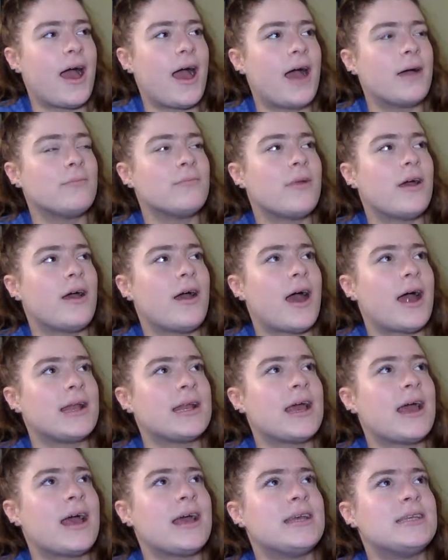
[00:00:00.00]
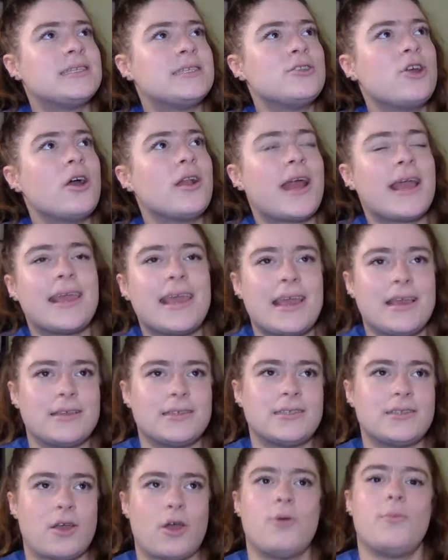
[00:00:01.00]
And it's not like
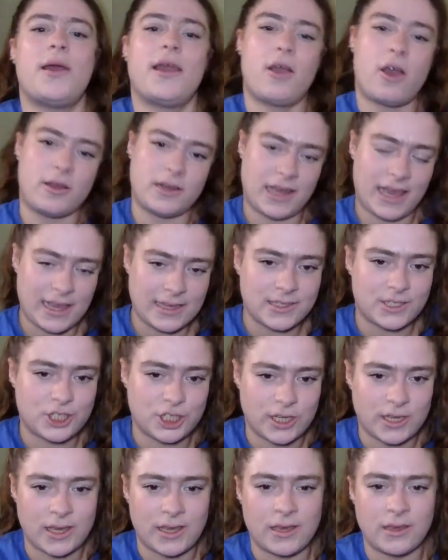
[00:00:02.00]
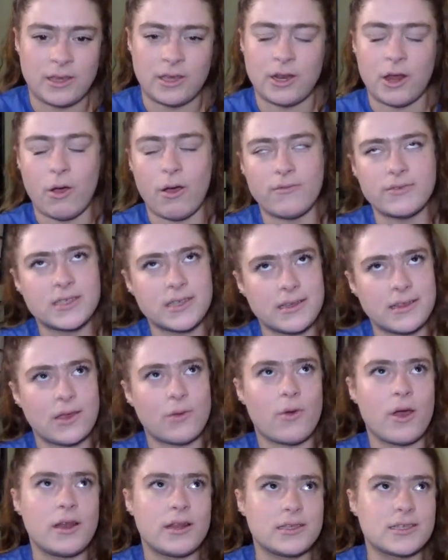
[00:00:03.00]
it's, oh my God, it is cheating. You know, obviously they
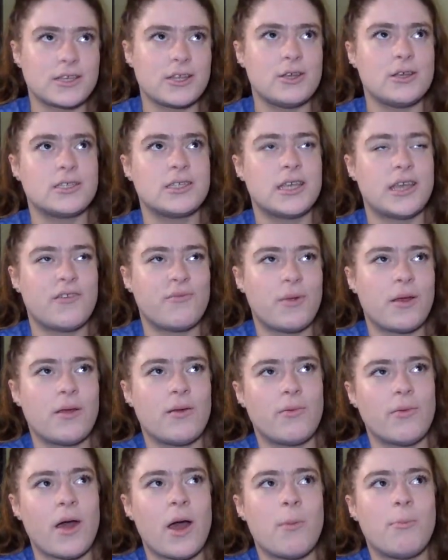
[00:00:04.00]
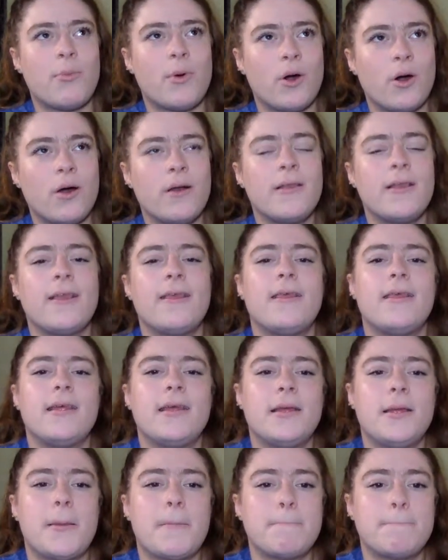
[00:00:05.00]
weren't exclusive, blah, blah, blah,
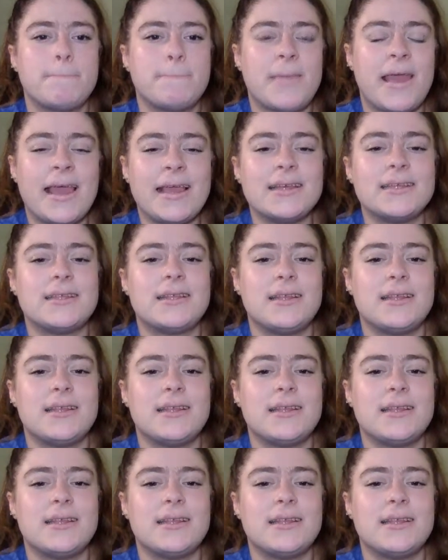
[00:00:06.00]
but